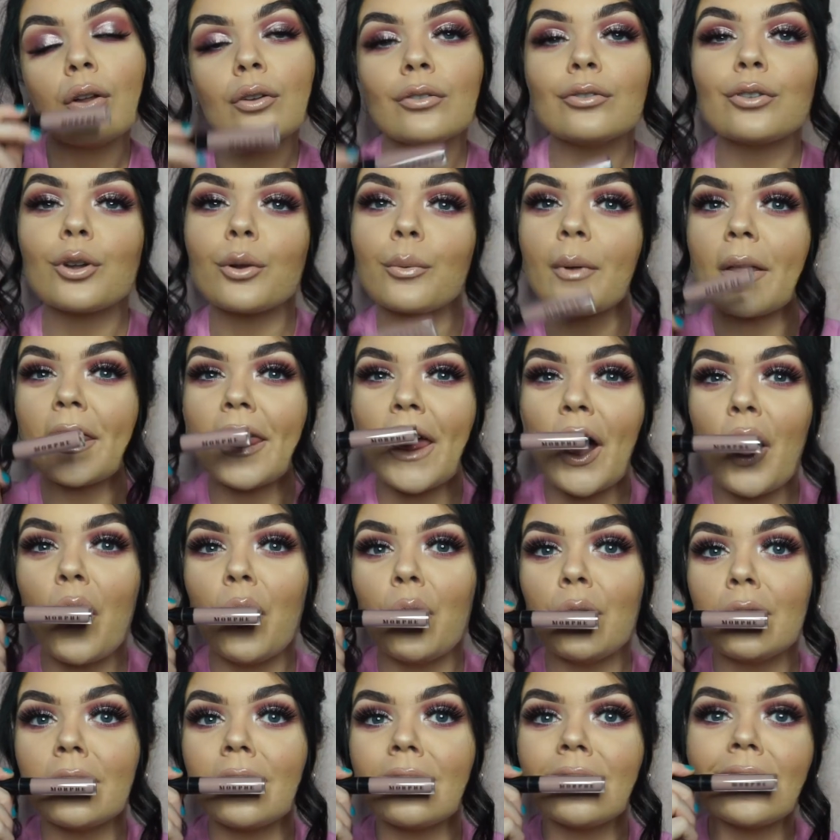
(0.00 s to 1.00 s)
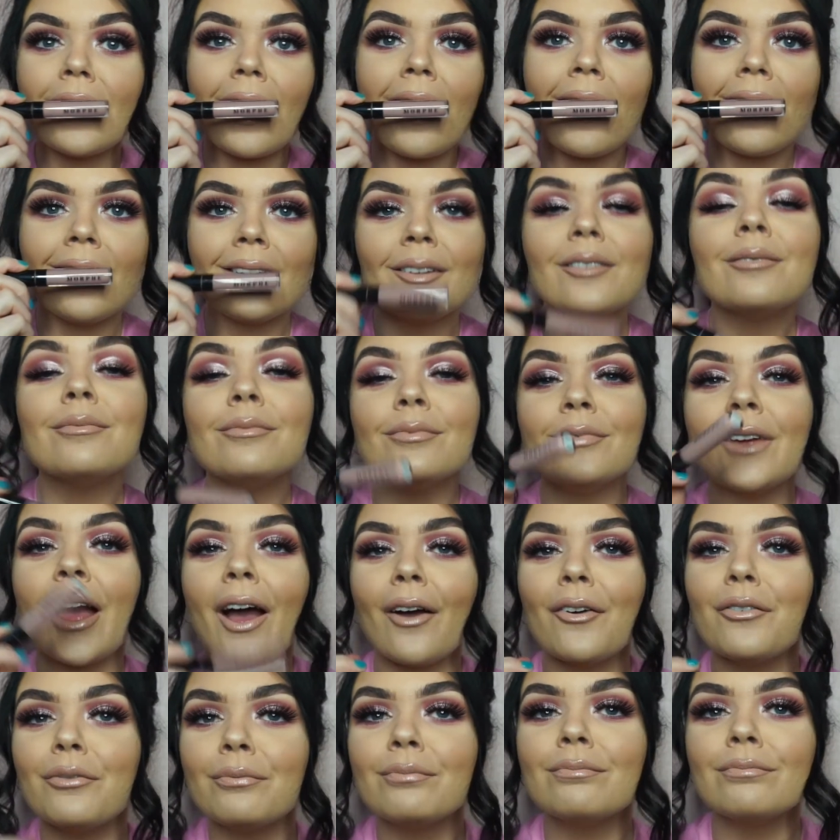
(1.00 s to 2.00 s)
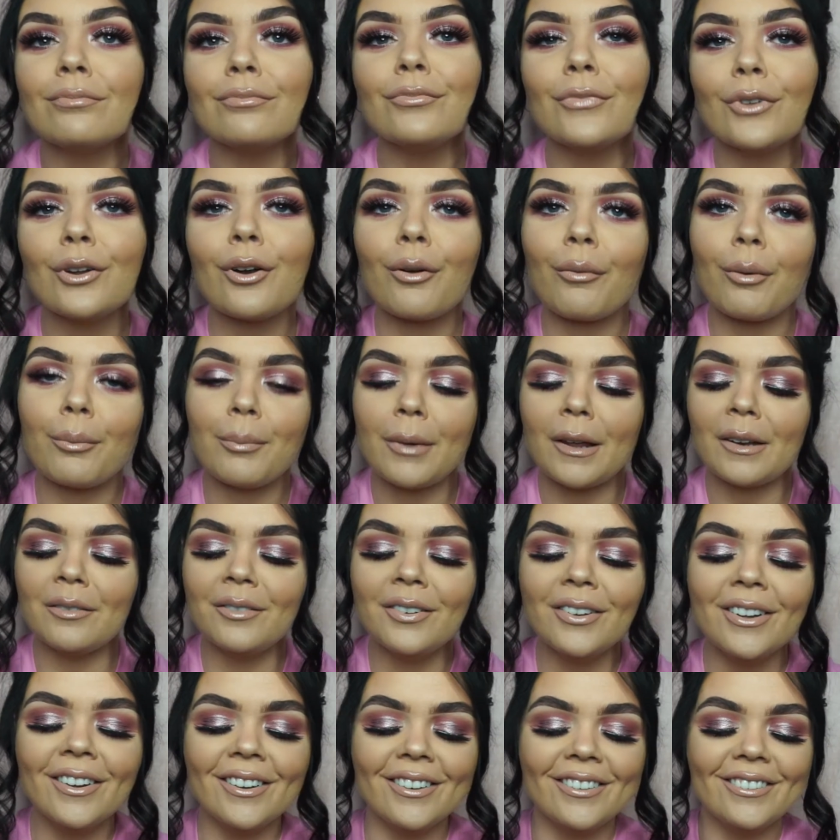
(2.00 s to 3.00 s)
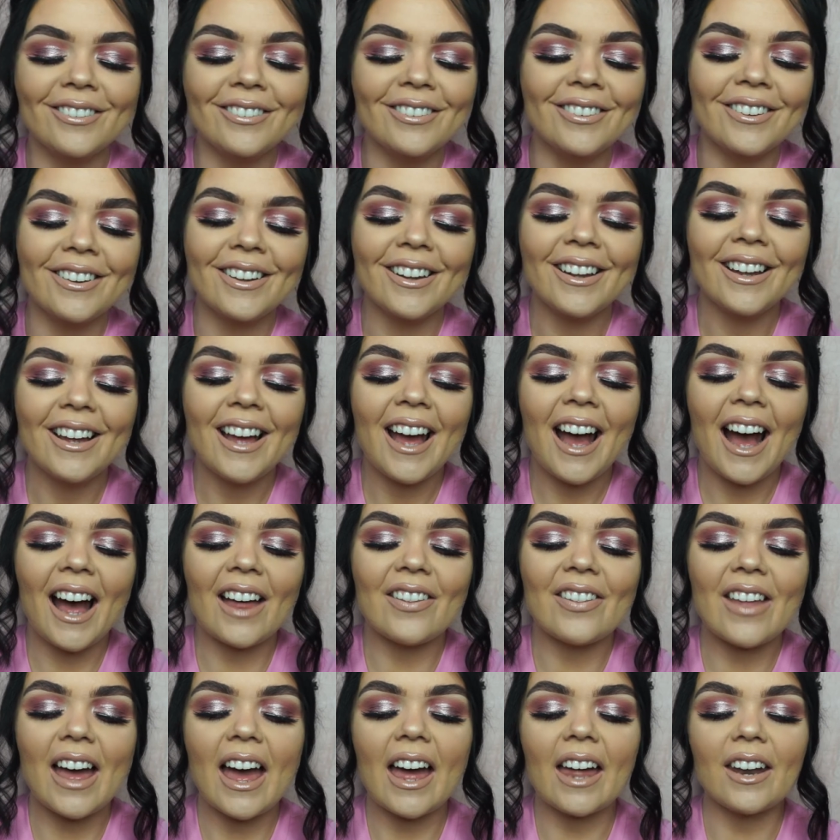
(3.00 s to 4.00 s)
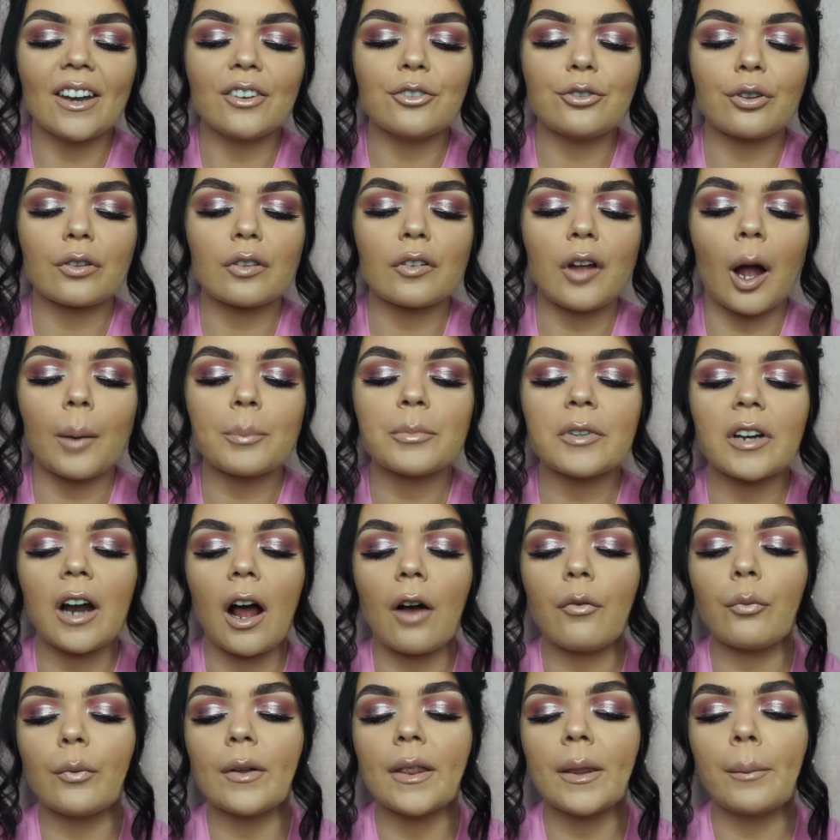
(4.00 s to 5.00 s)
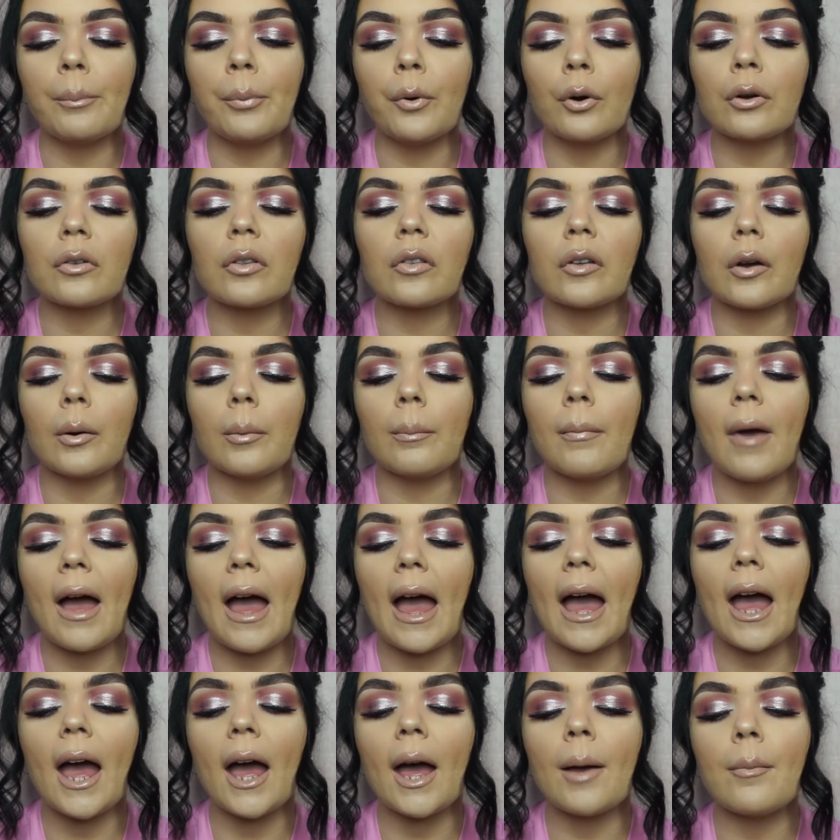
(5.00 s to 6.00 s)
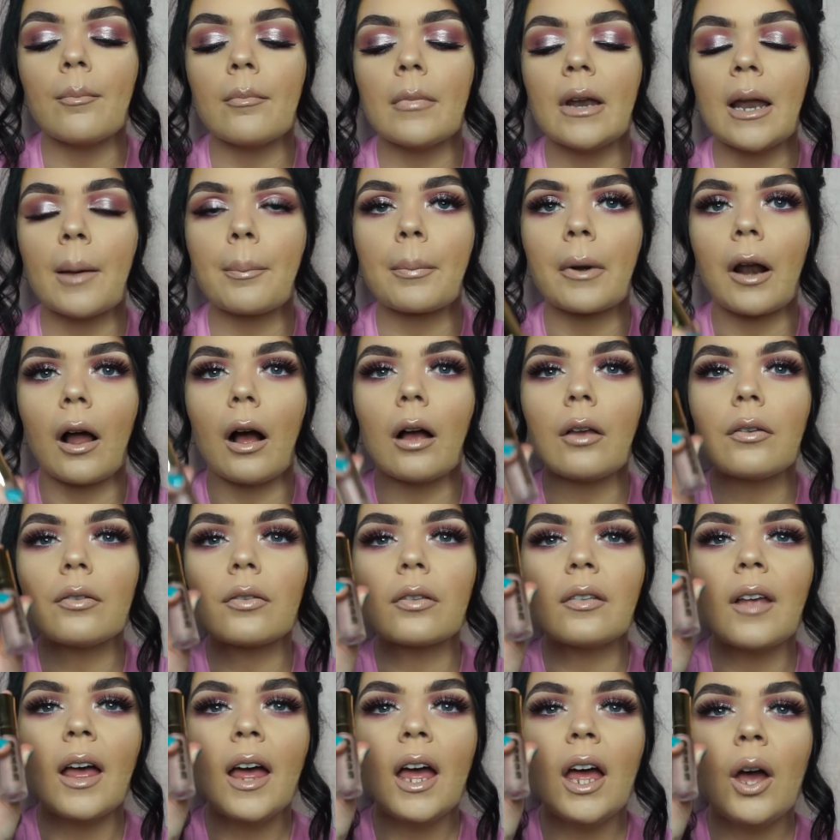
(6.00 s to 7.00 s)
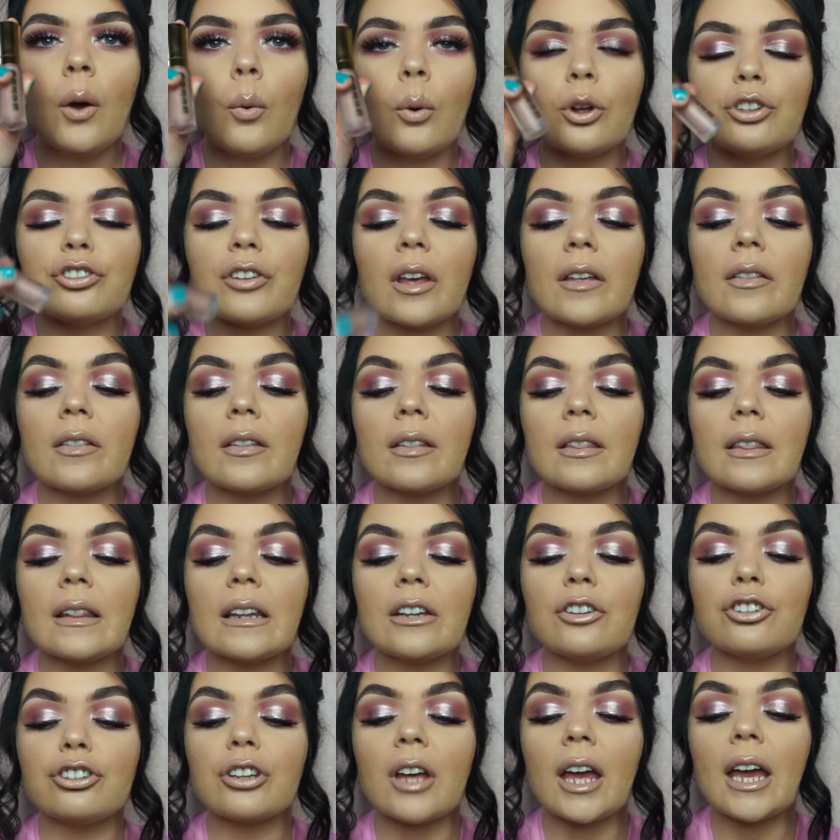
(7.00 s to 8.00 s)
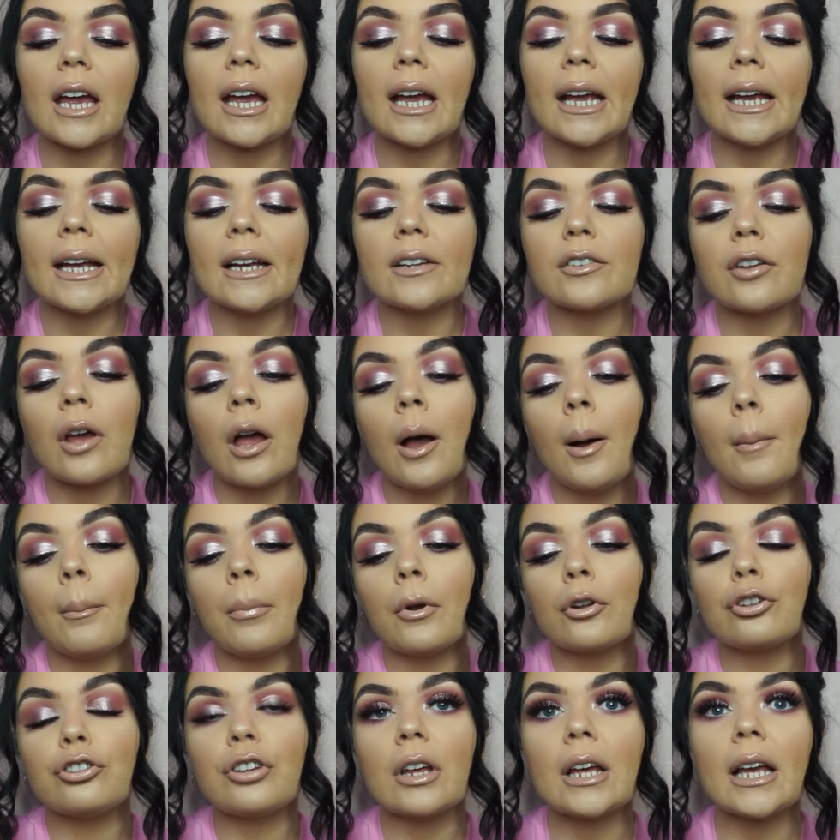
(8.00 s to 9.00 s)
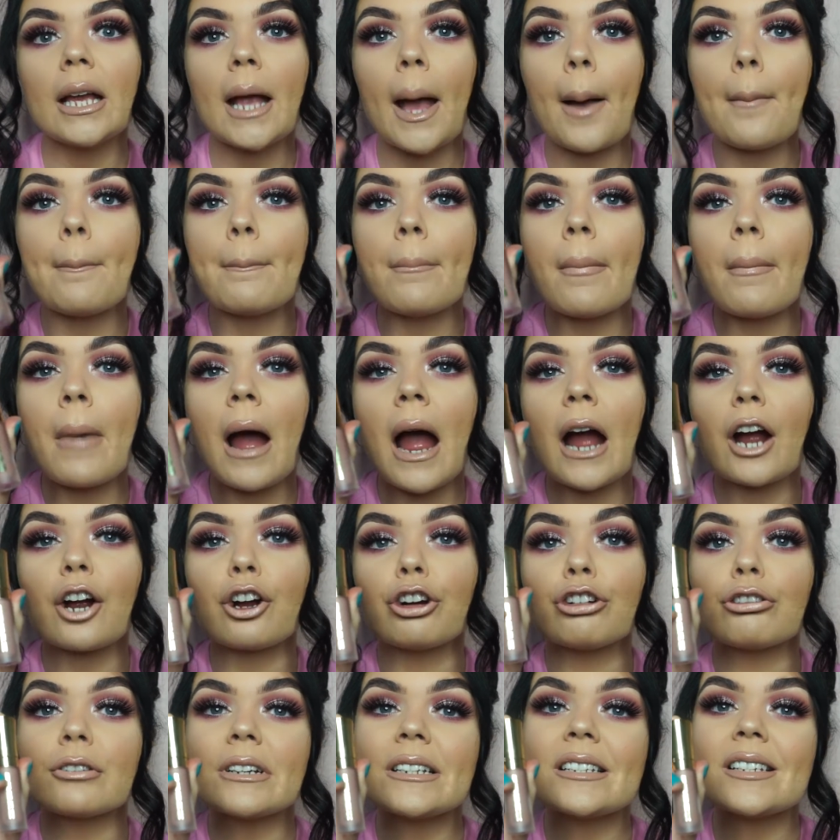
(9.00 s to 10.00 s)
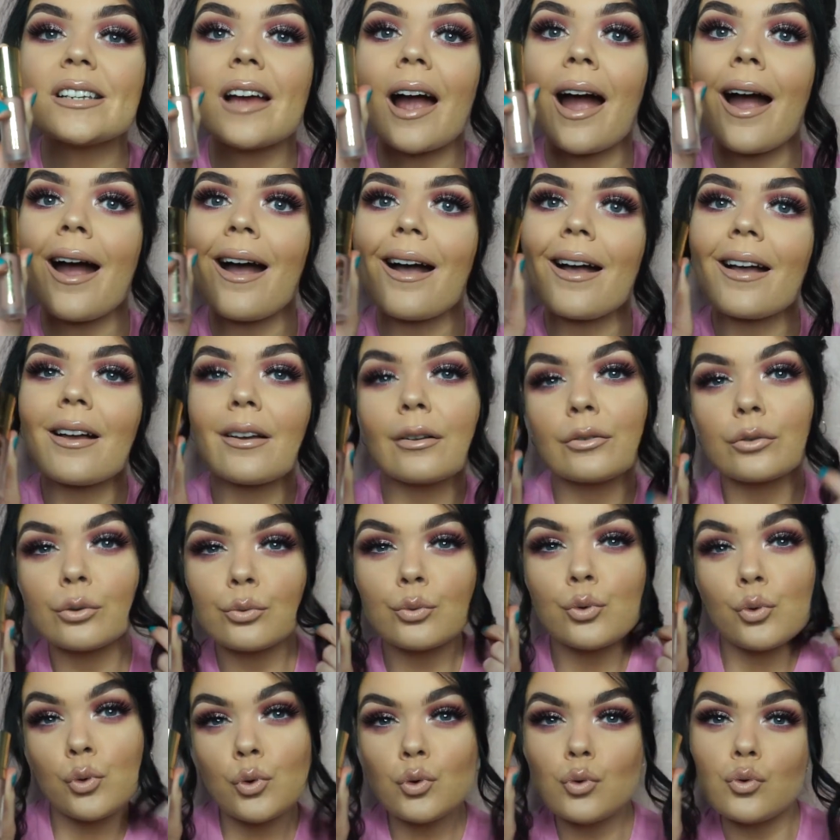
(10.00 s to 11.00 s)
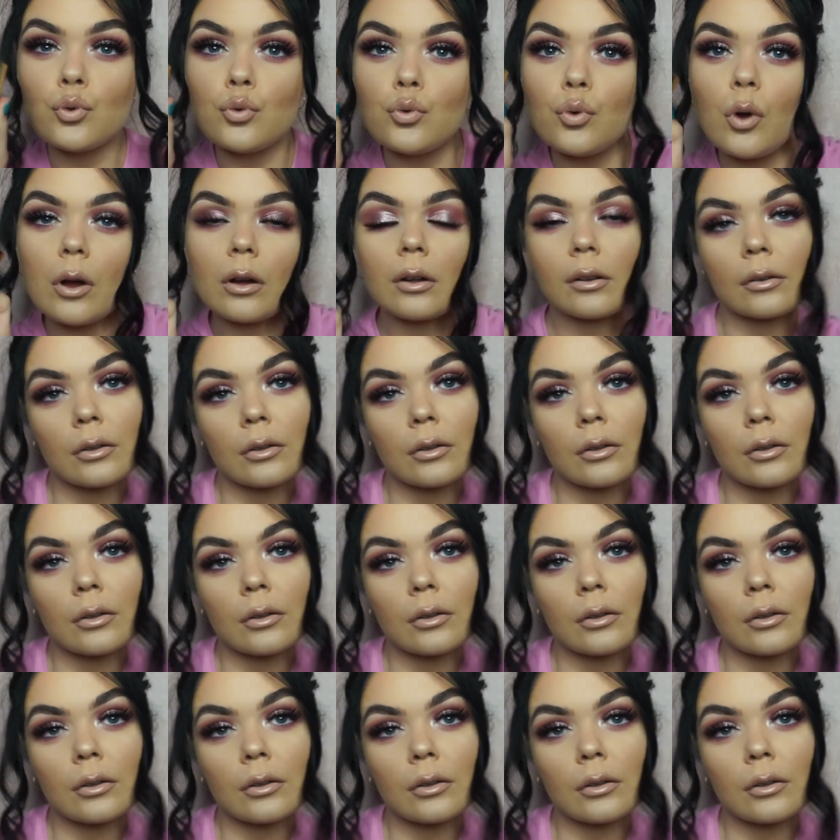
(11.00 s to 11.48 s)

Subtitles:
The way they hold the, yeah, you know what I mean. And then just topped it off with a Buxom lip gloss, which is in the shade Blushing Margarita. Ooh.